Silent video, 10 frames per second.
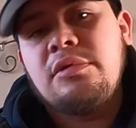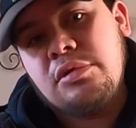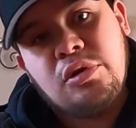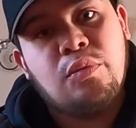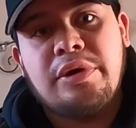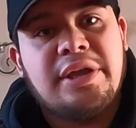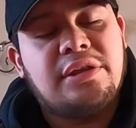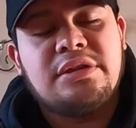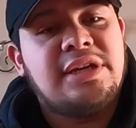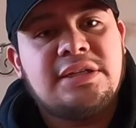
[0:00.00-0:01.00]
you won't get
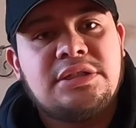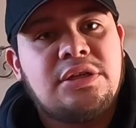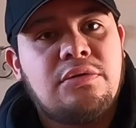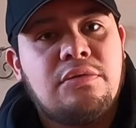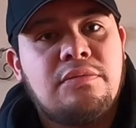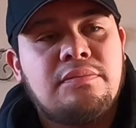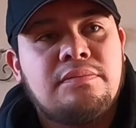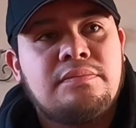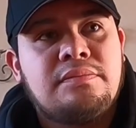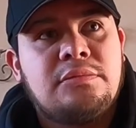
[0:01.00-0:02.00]
the text till
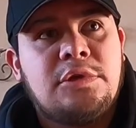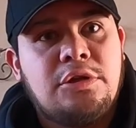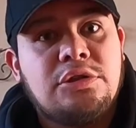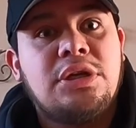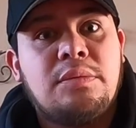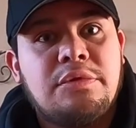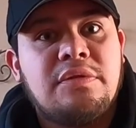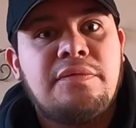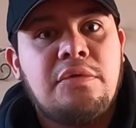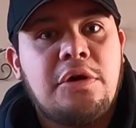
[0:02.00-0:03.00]
you're done with the
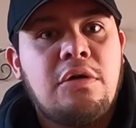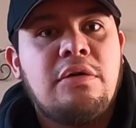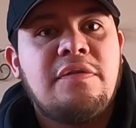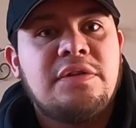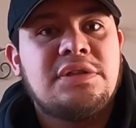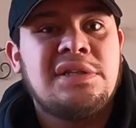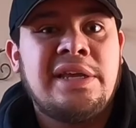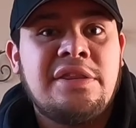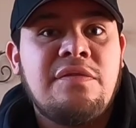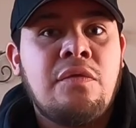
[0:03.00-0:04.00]
phone call. If it's a
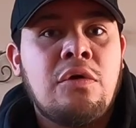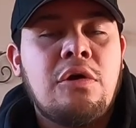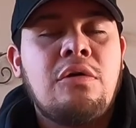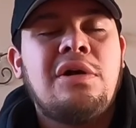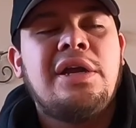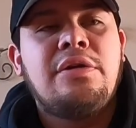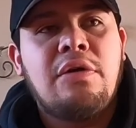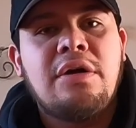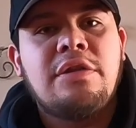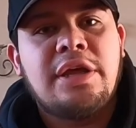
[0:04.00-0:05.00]
lengthy phone call, I know
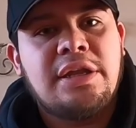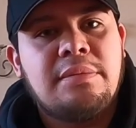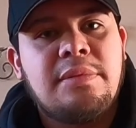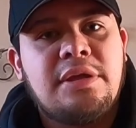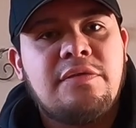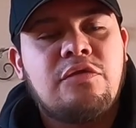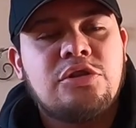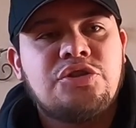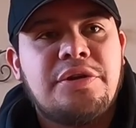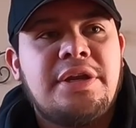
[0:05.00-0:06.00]
how that can be
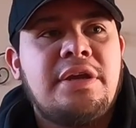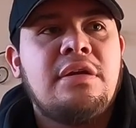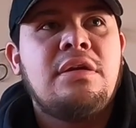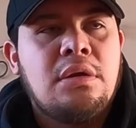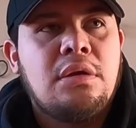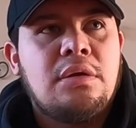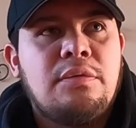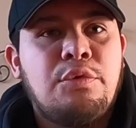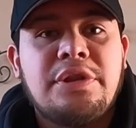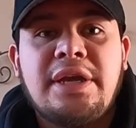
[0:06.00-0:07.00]
frustrating.
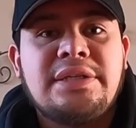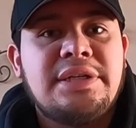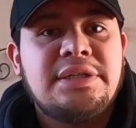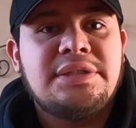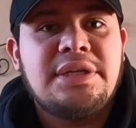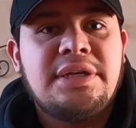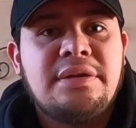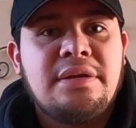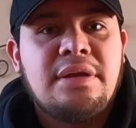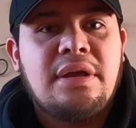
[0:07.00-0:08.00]
With AT&T,
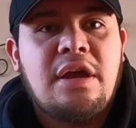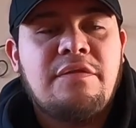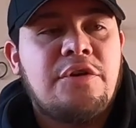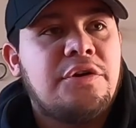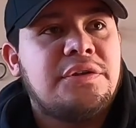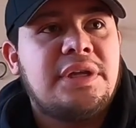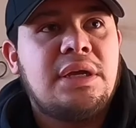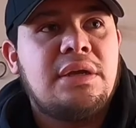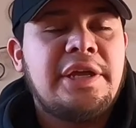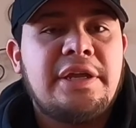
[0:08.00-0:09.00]
I've heard
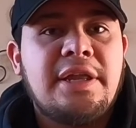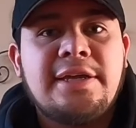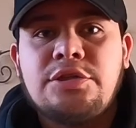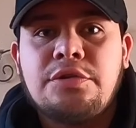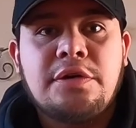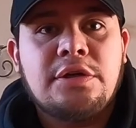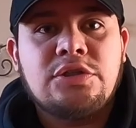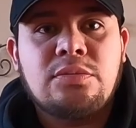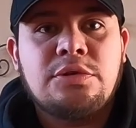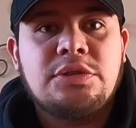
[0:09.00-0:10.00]
that they lie to their
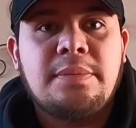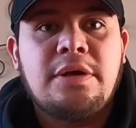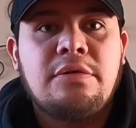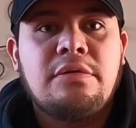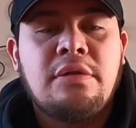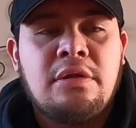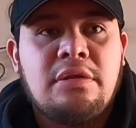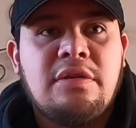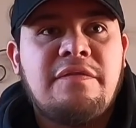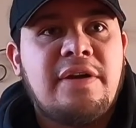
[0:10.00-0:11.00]
customers about
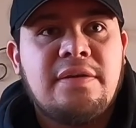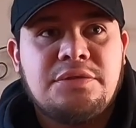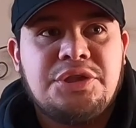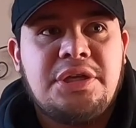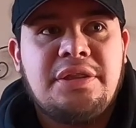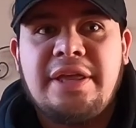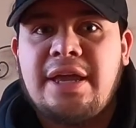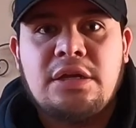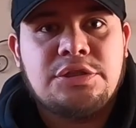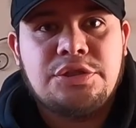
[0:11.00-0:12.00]
the 5G. They
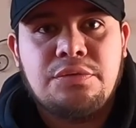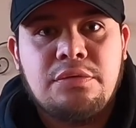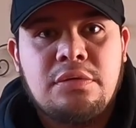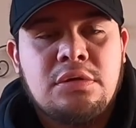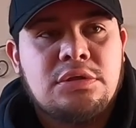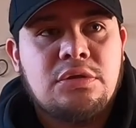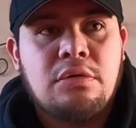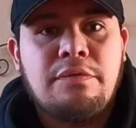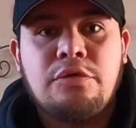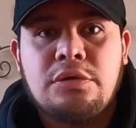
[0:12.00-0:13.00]
got sued. So
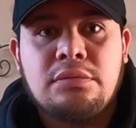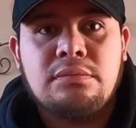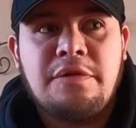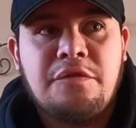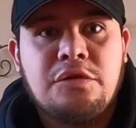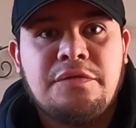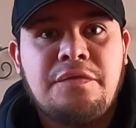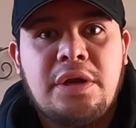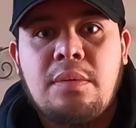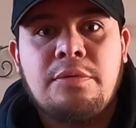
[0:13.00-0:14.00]
if you're
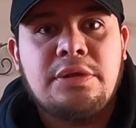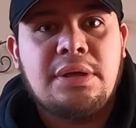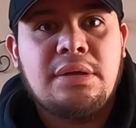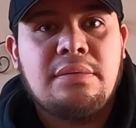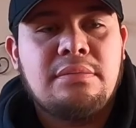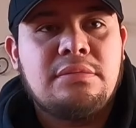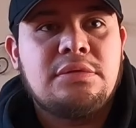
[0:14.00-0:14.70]
fed up with that,